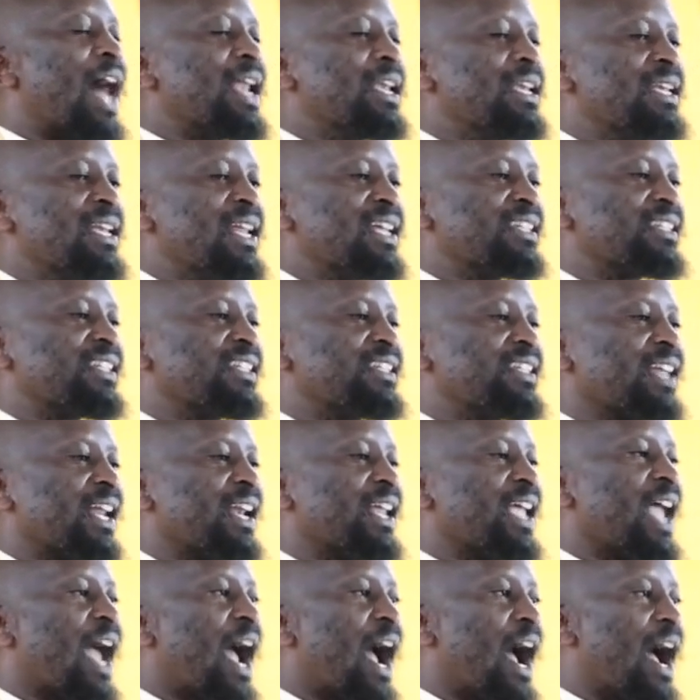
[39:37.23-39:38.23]

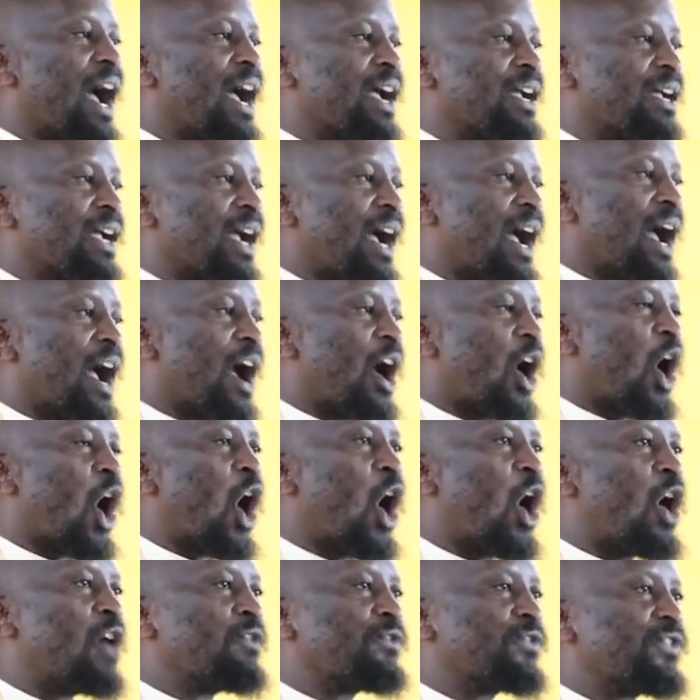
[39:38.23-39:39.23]
unnecessary hunger
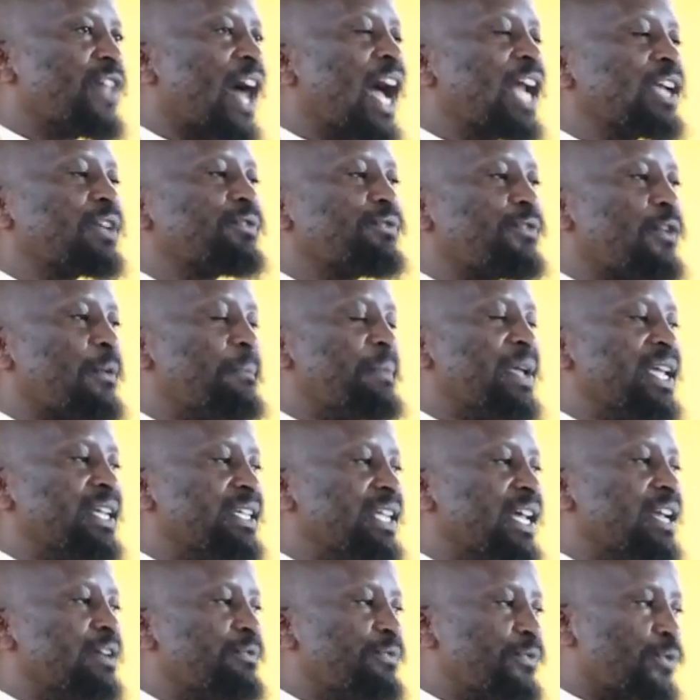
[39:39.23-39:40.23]
of that
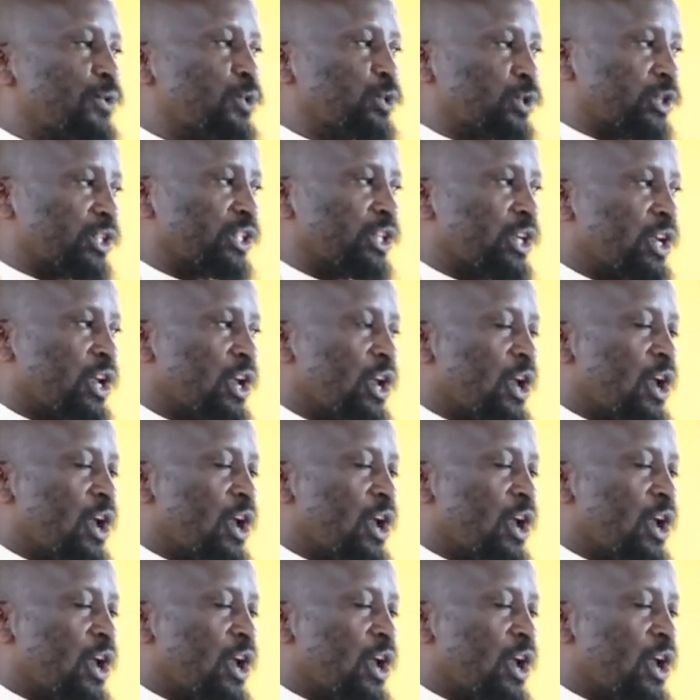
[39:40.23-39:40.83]
forbidden fruit.